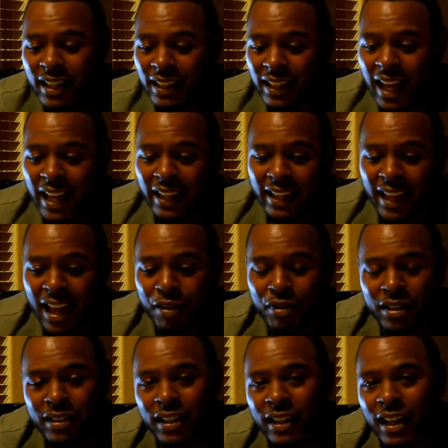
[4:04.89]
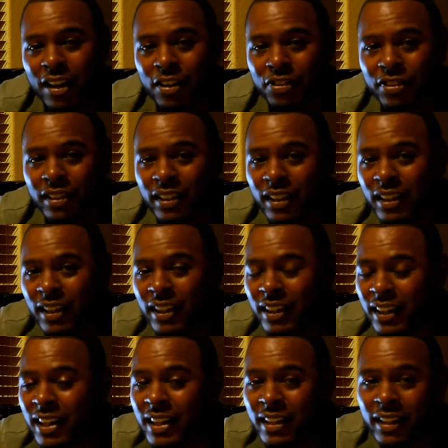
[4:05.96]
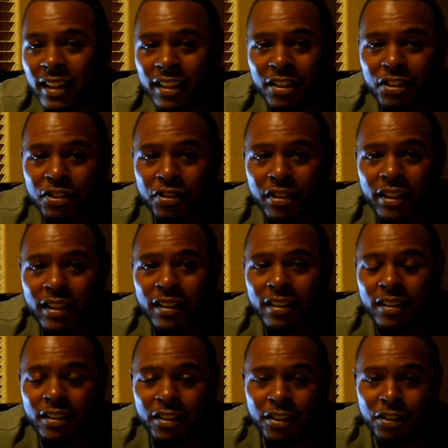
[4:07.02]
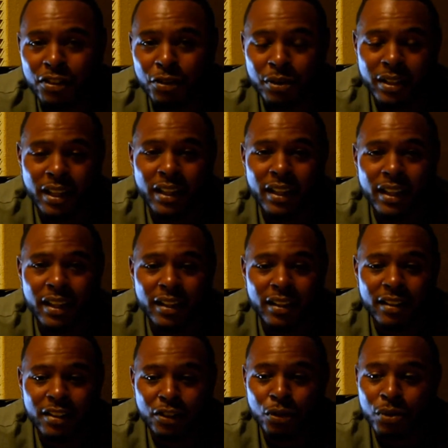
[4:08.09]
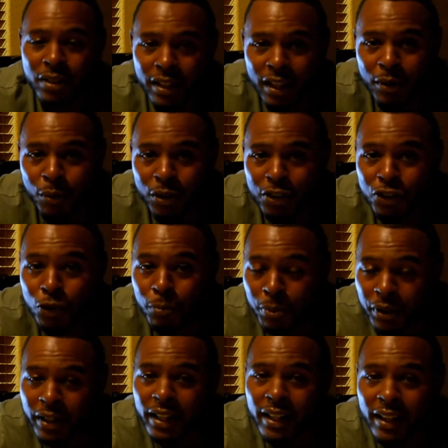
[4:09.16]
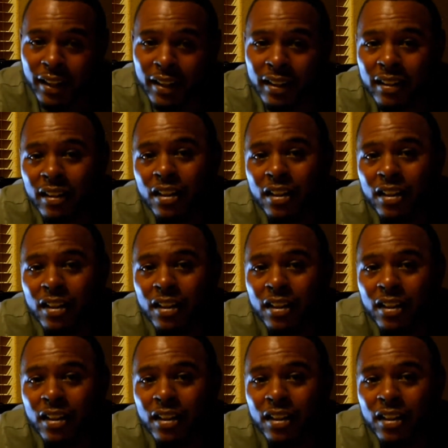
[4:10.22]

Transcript: like everything else in any industry, you get what you put in.